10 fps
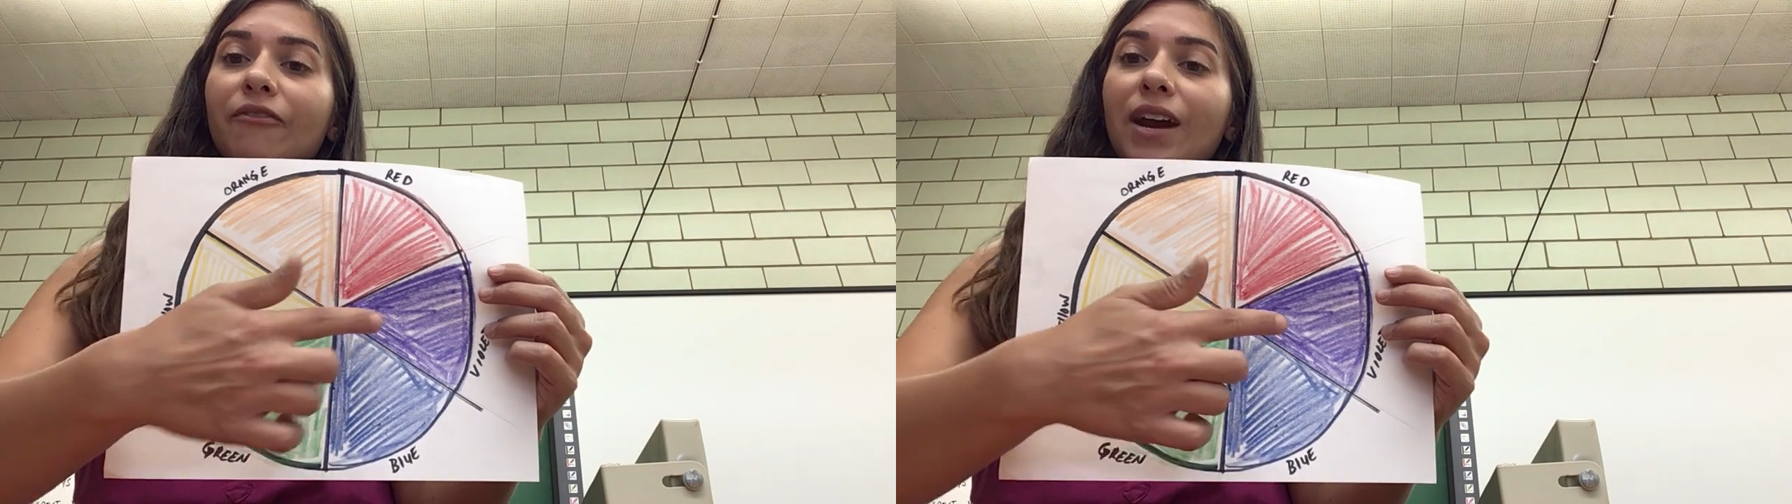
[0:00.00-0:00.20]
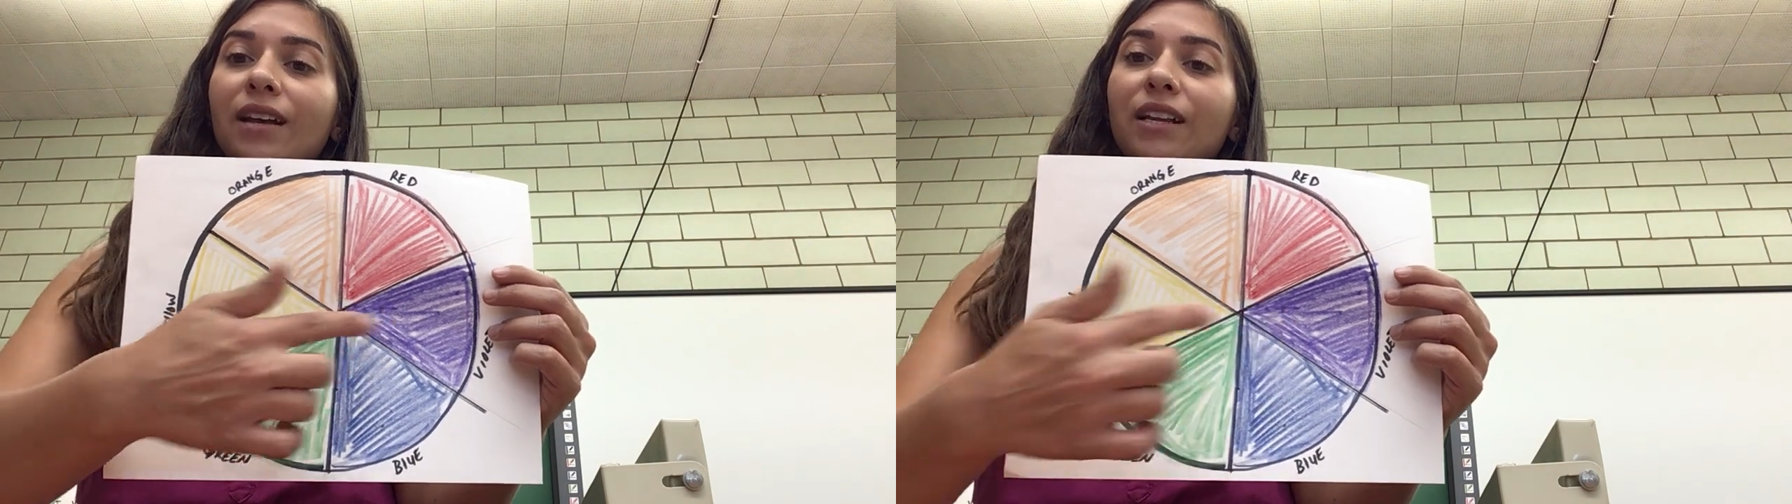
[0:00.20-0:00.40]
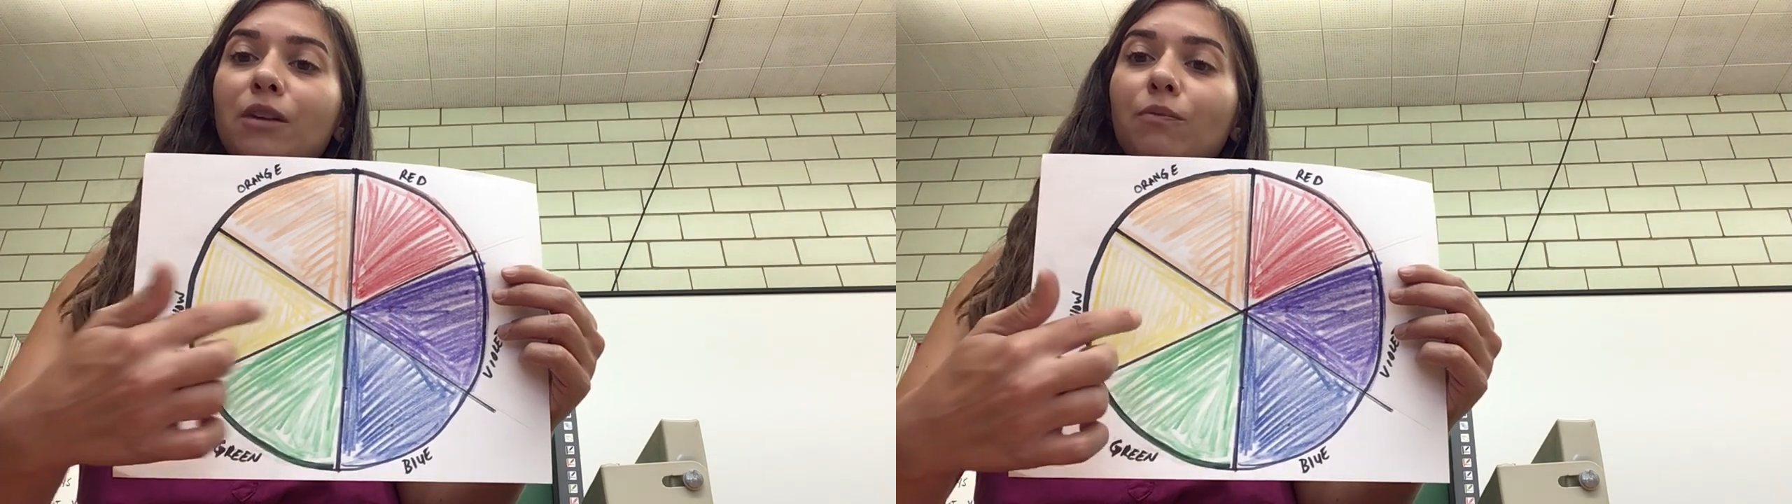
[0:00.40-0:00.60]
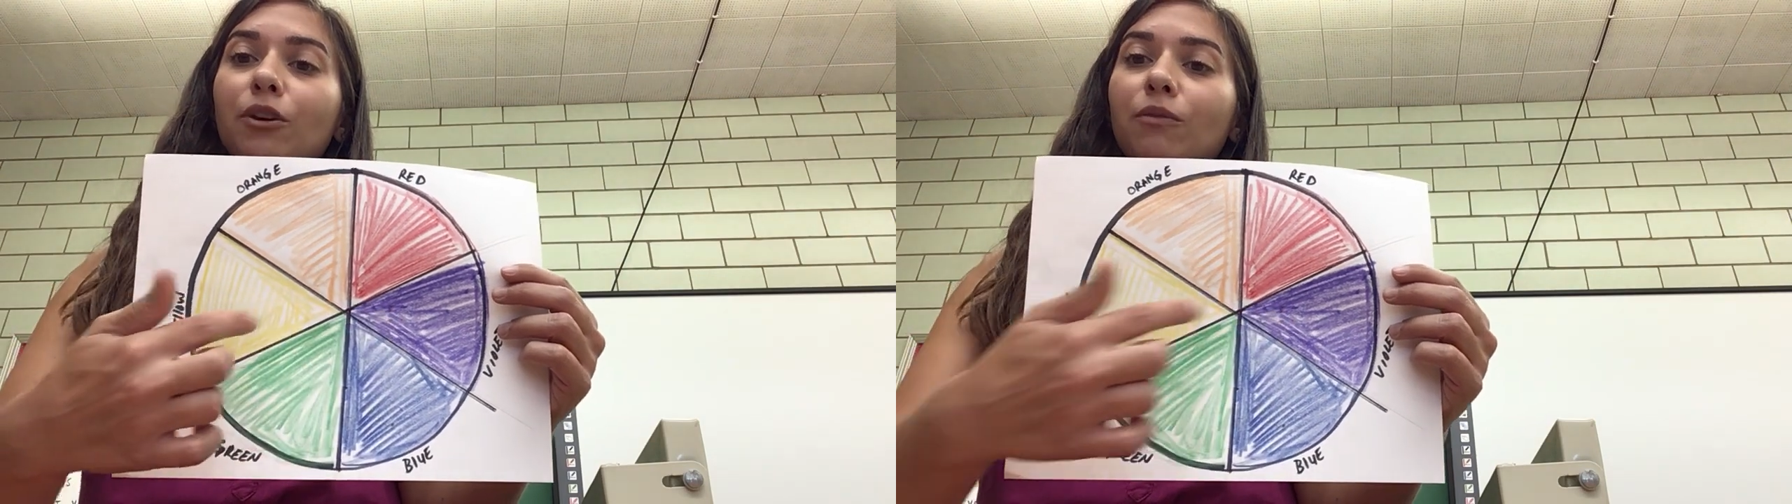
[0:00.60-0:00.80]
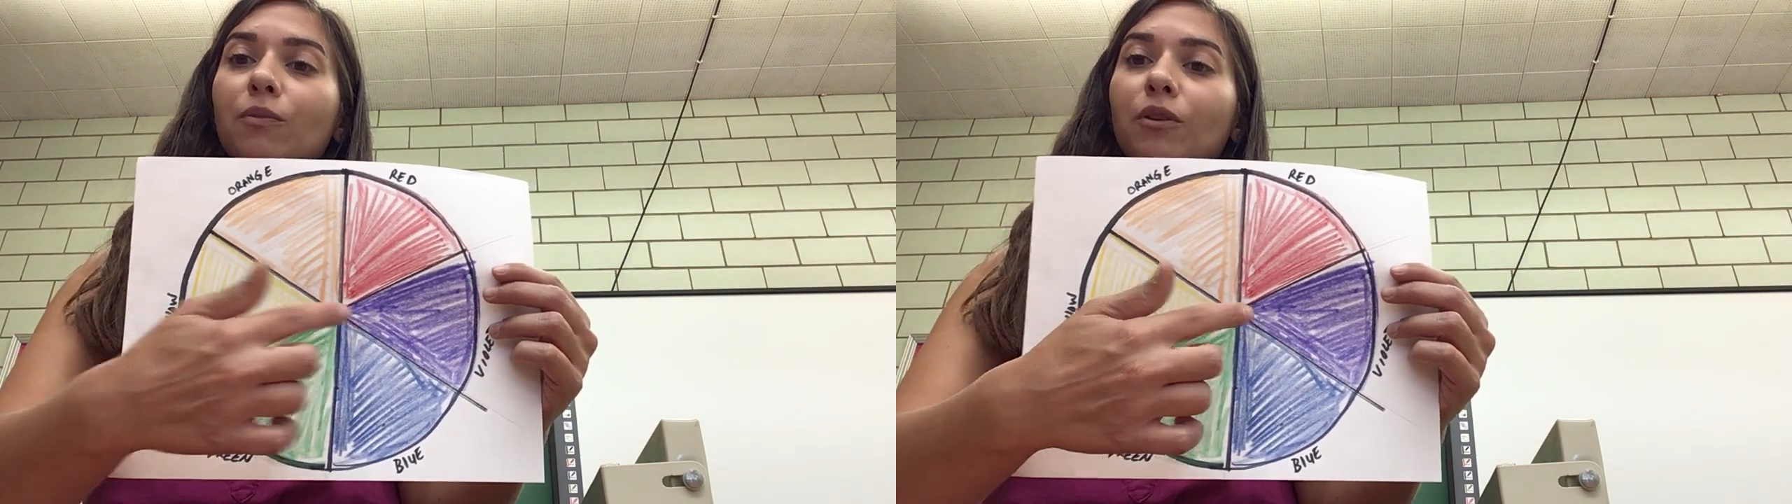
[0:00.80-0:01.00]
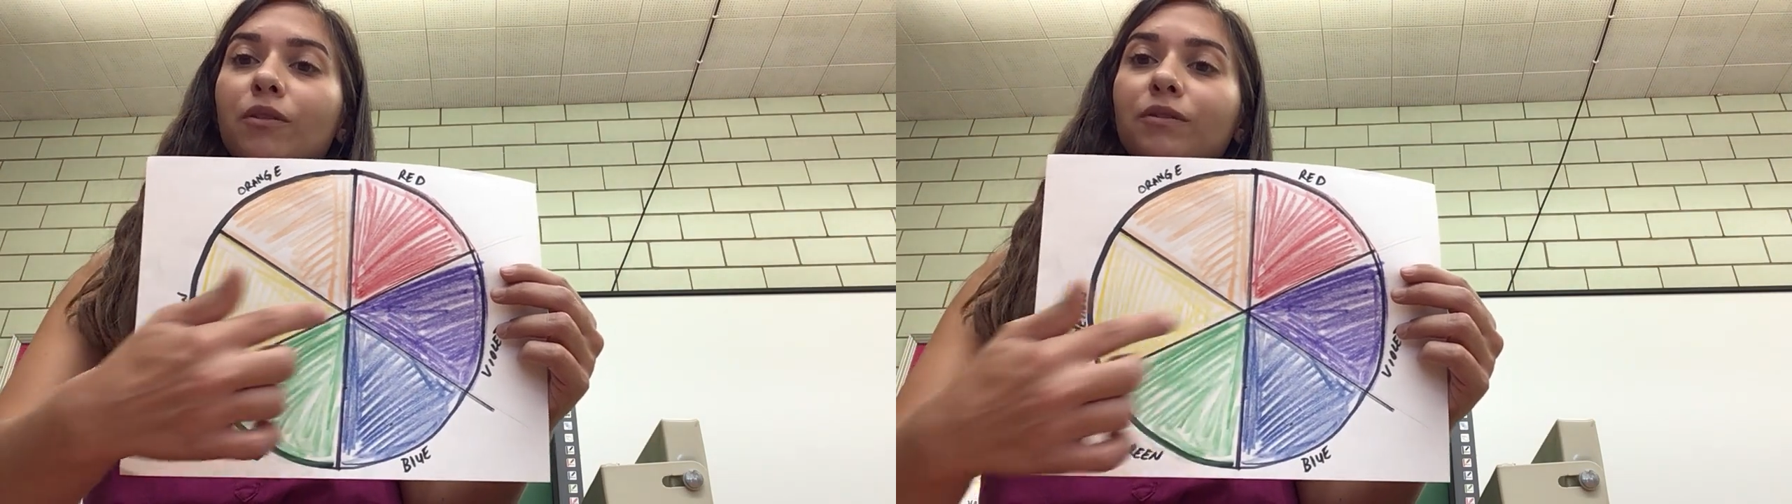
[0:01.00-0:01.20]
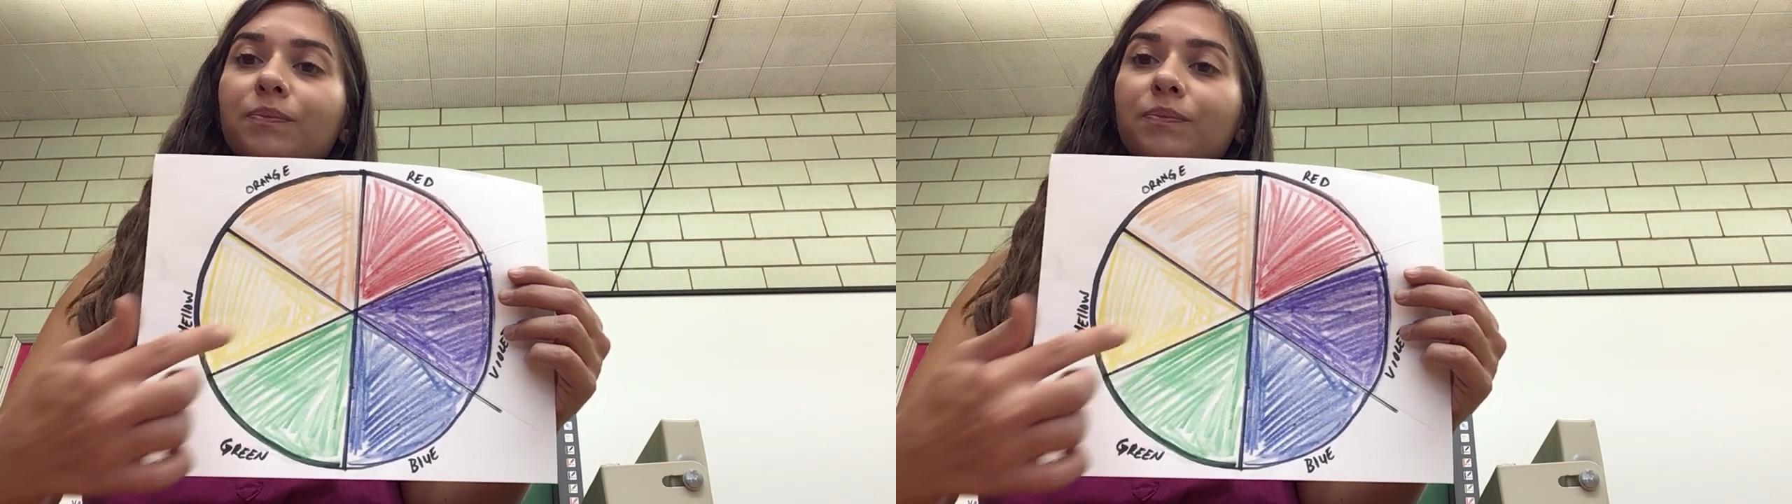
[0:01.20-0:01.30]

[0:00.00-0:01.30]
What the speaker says: Violet and purple.